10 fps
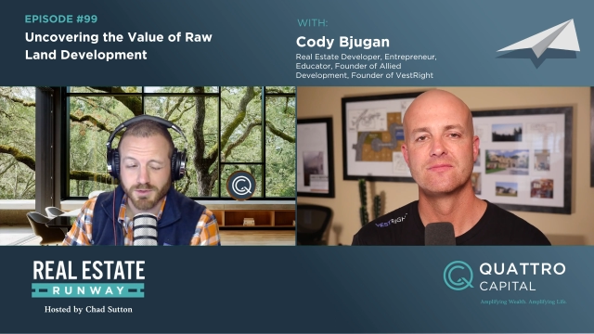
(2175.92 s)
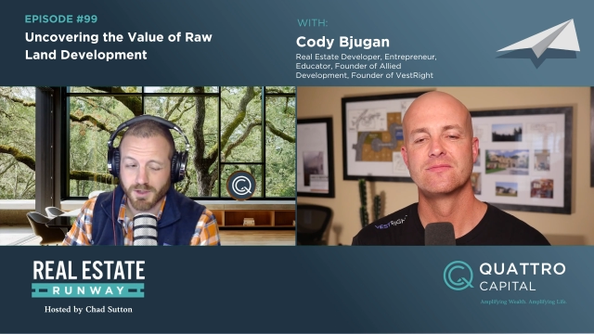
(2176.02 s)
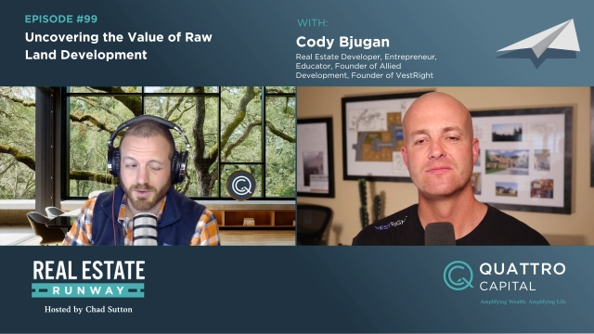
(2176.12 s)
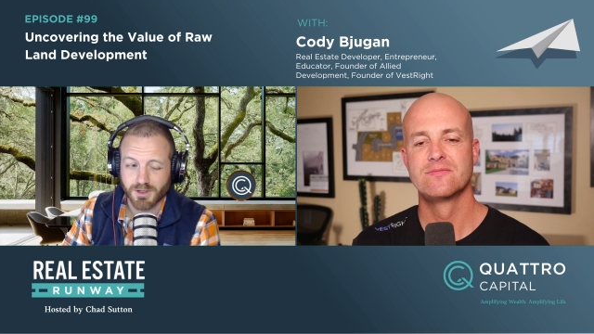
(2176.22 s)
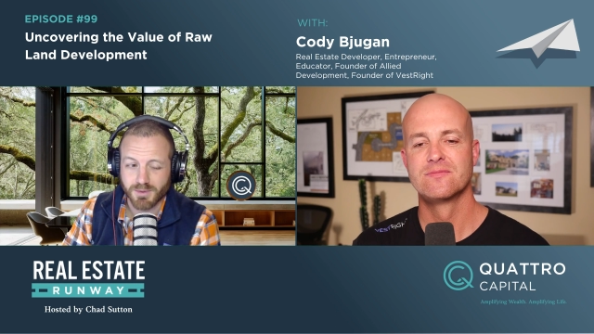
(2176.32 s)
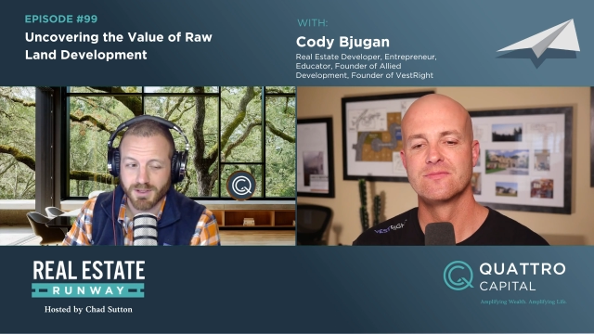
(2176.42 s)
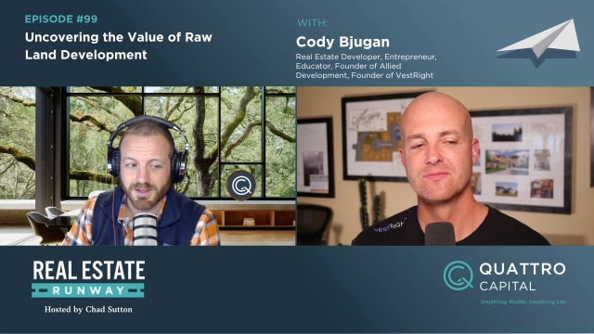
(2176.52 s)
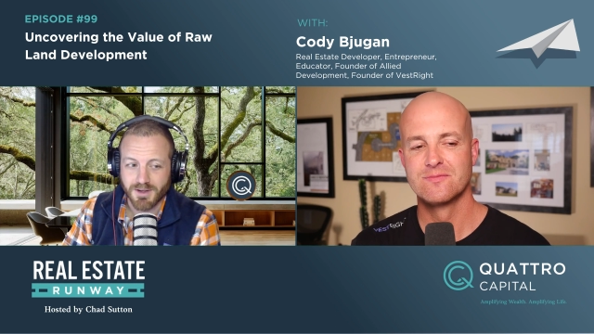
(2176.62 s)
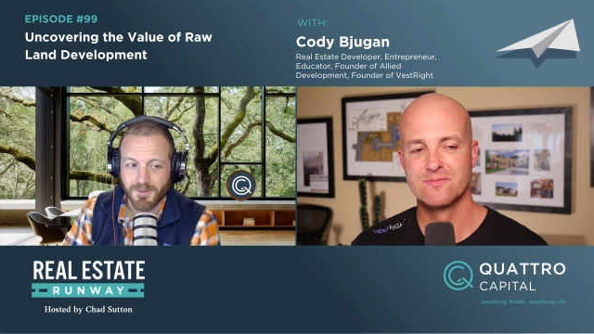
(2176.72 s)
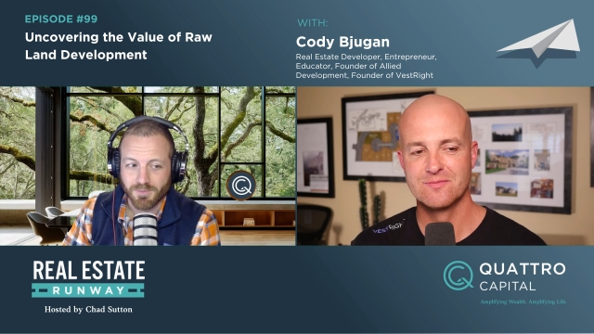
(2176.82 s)
Speaker 1: going to be
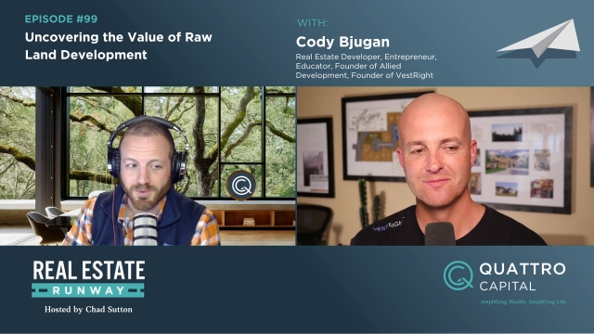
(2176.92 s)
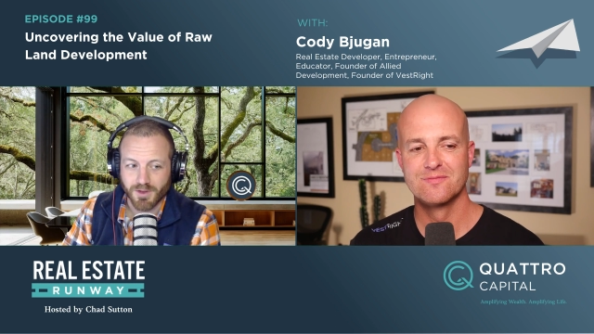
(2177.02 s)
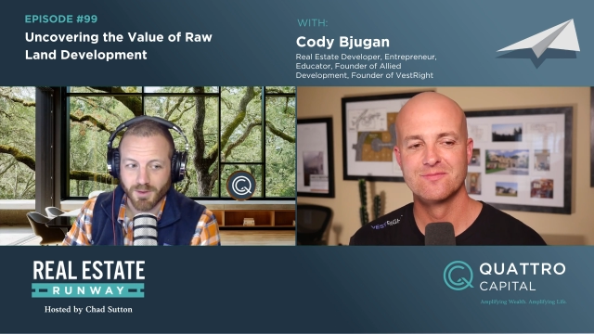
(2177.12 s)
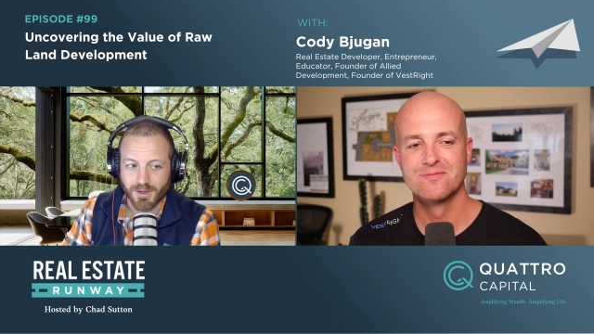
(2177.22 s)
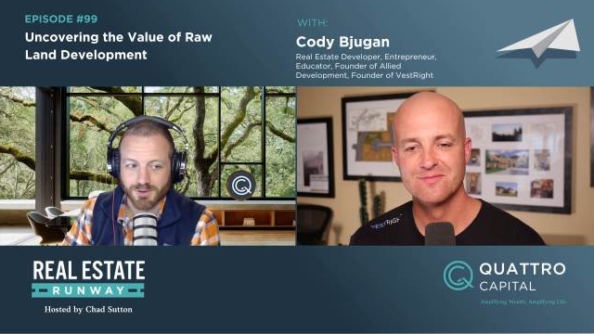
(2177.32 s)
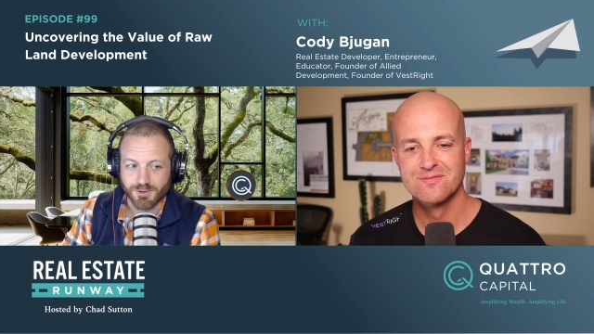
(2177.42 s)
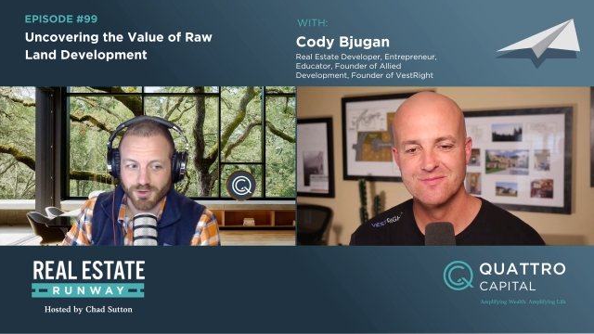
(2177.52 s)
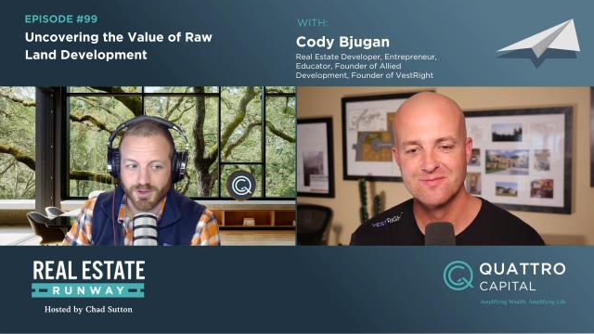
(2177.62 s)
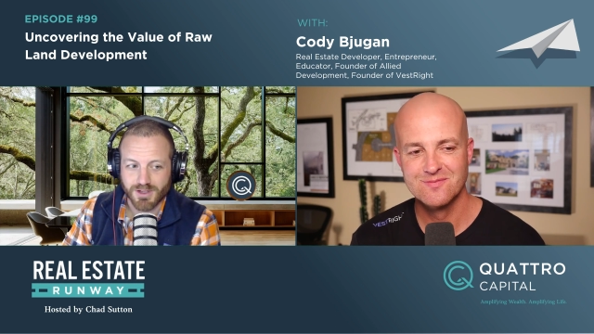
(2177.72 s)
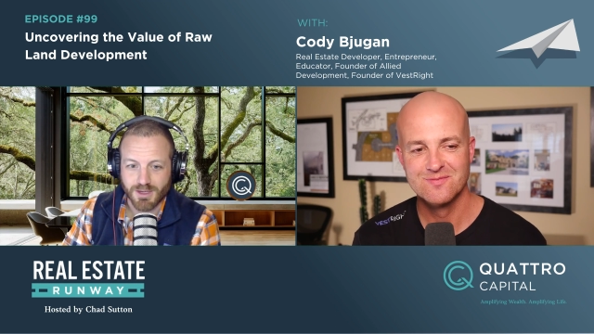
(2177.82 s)
about the
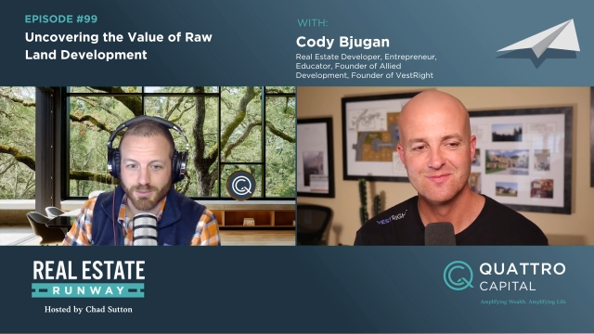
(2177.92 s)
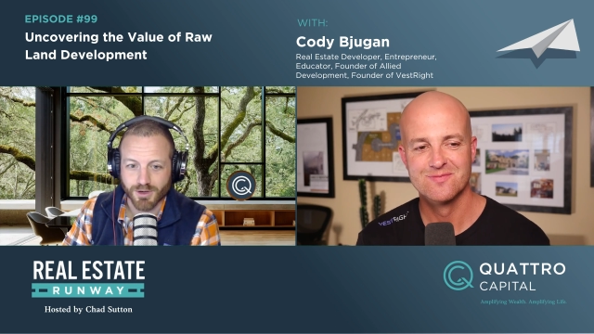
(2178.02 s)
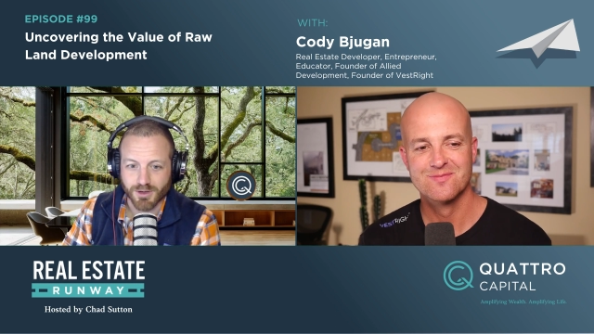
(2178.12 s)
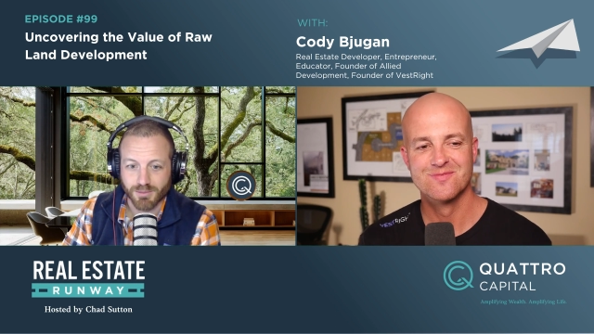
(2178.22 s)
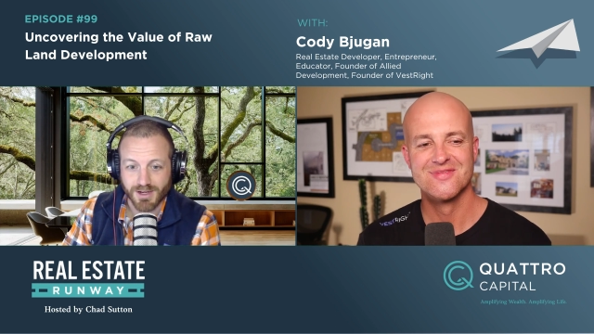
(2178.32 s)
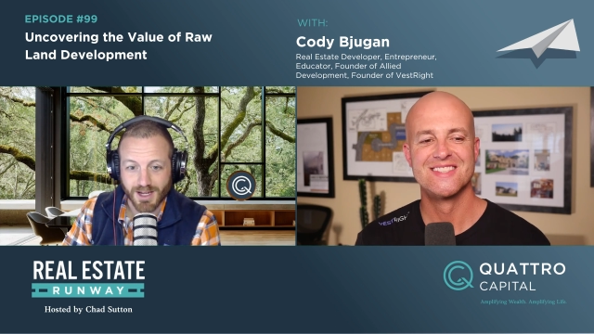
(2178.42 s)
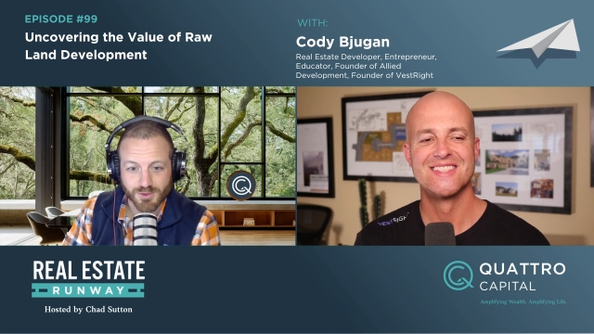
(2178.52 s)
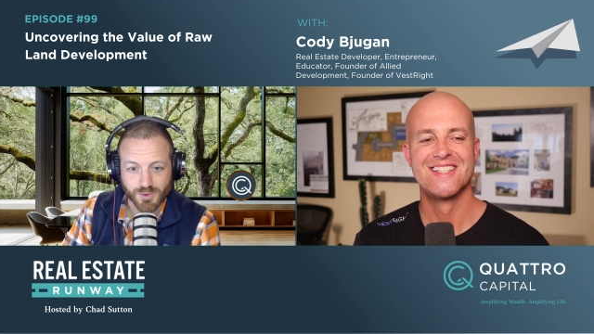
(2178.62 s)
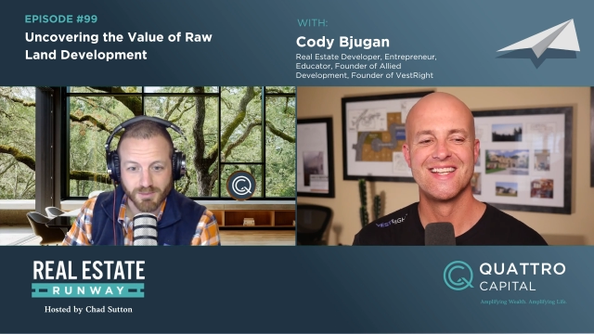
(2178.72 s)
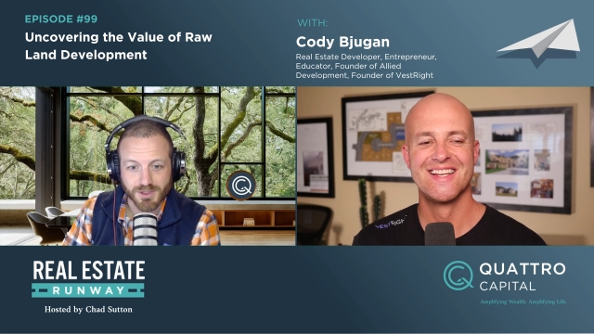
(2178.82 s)
free ebook, but as we
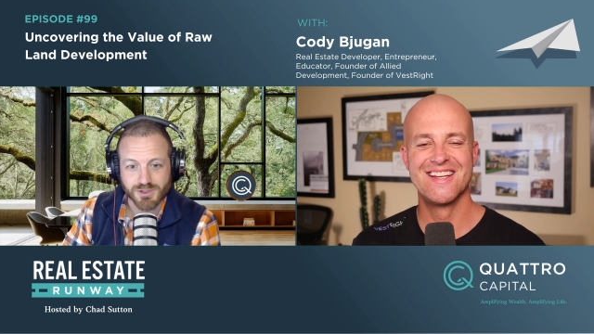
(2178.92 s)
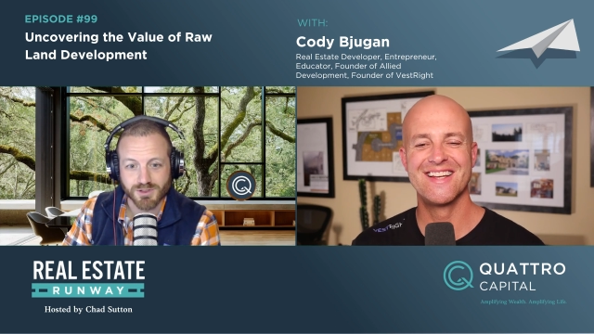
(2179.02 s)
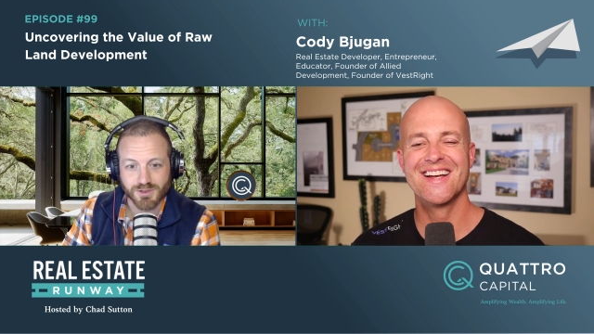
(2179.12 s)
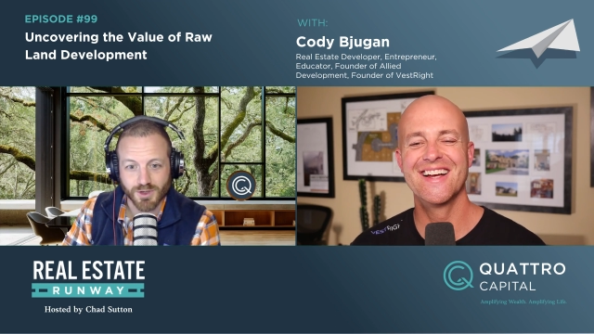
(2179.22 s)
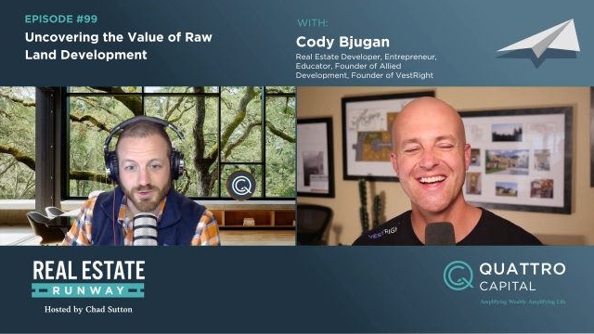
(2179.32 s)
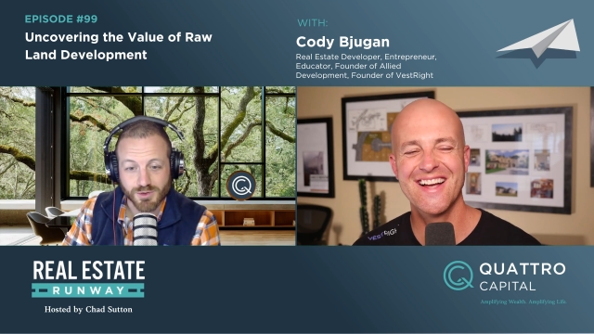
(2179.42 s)
mentioned, go to